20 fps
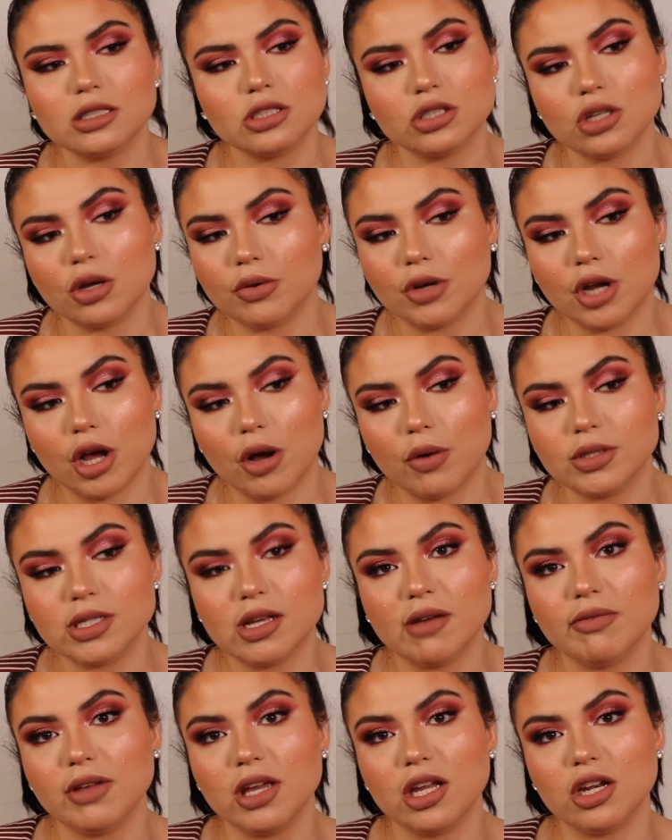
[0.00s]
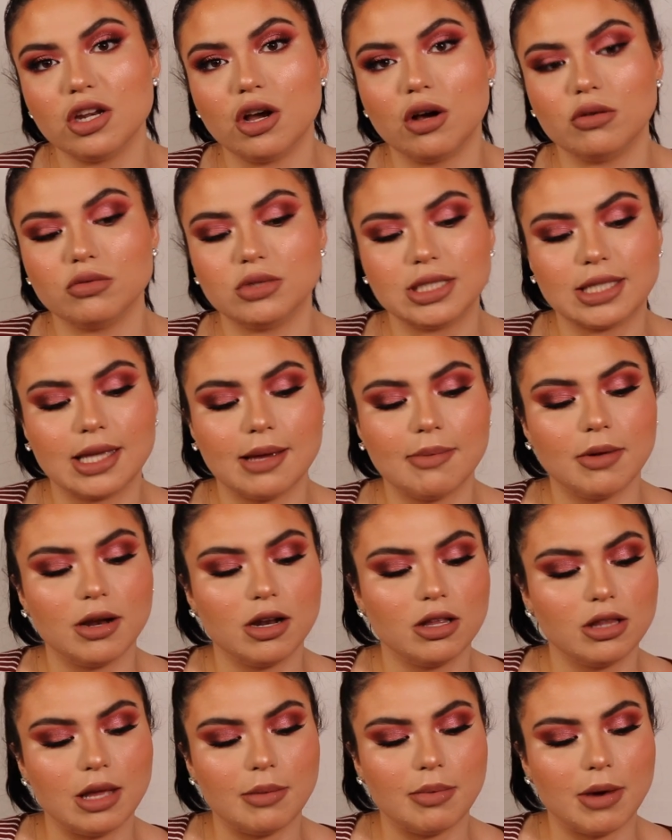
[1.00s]
So no, definitely a no. Skip it
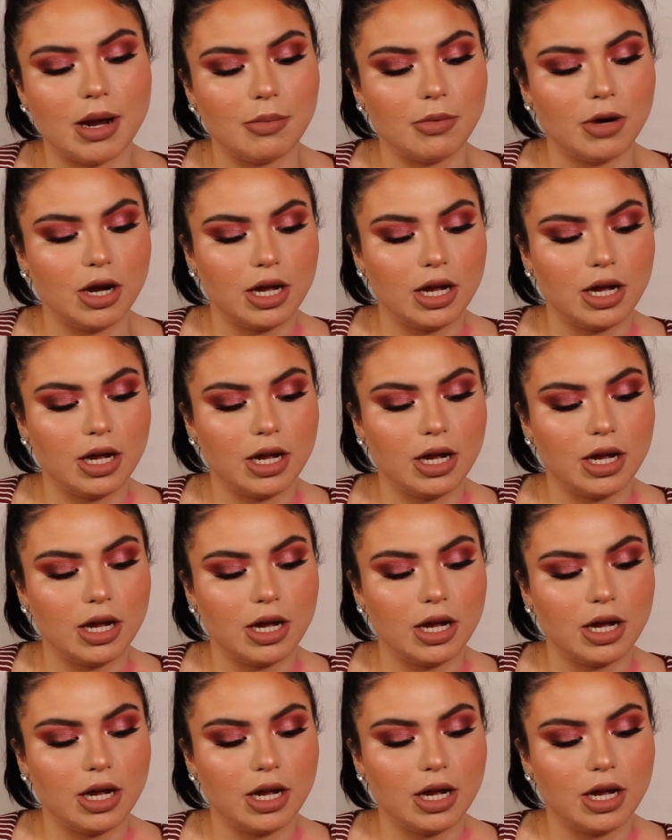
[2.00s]
on that primer.